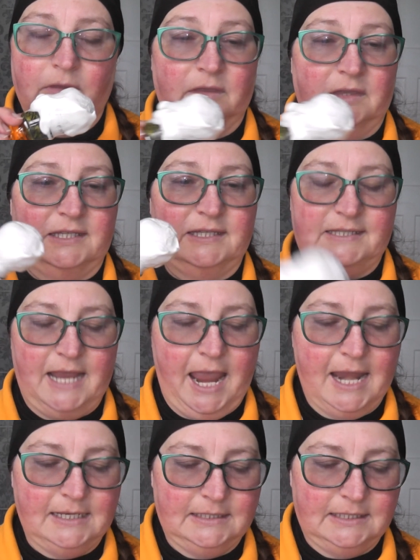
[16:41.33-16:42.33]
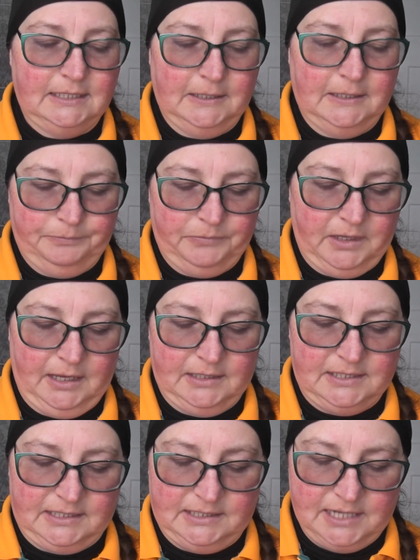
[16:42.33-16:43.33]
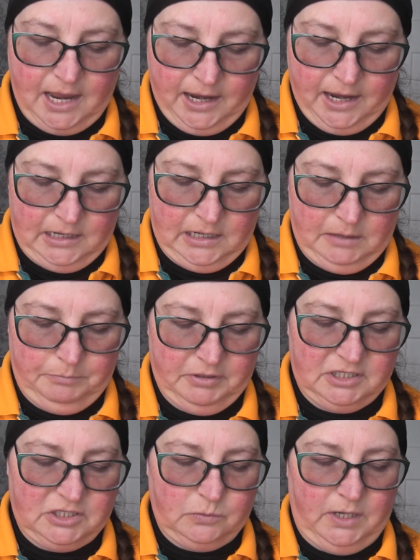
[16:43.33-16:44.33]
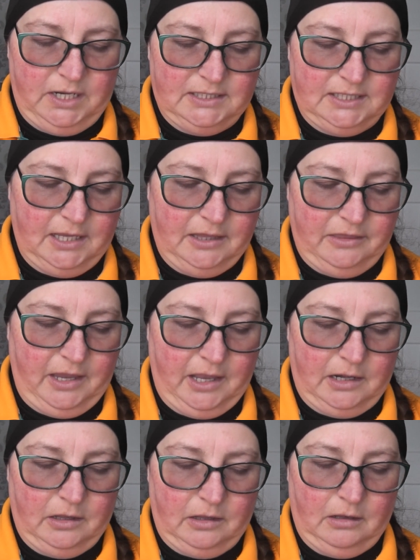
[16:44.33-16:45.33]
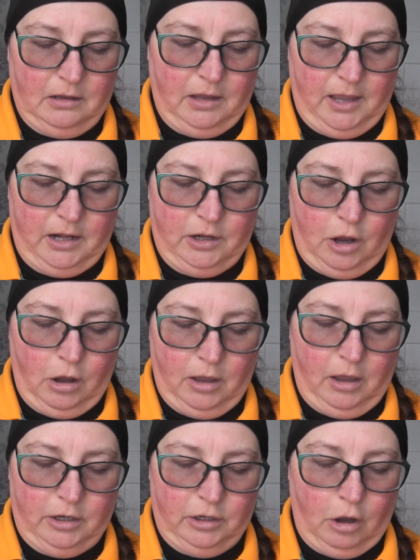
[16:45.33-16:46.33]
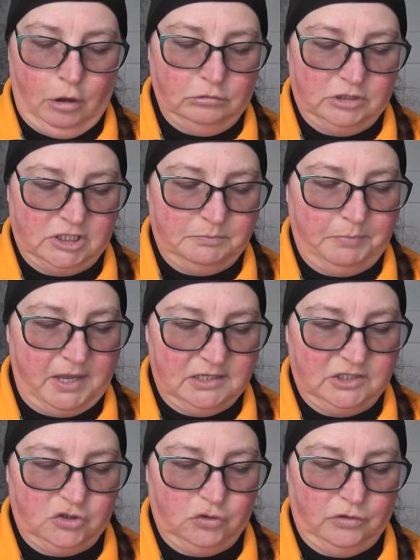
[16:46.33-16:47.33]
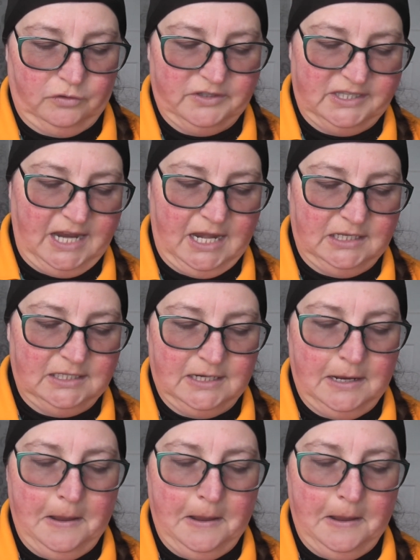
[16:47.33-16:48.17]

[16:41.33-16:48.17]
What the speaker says: The scent is a tiny bit sweeter than an Old Spice sort of scent.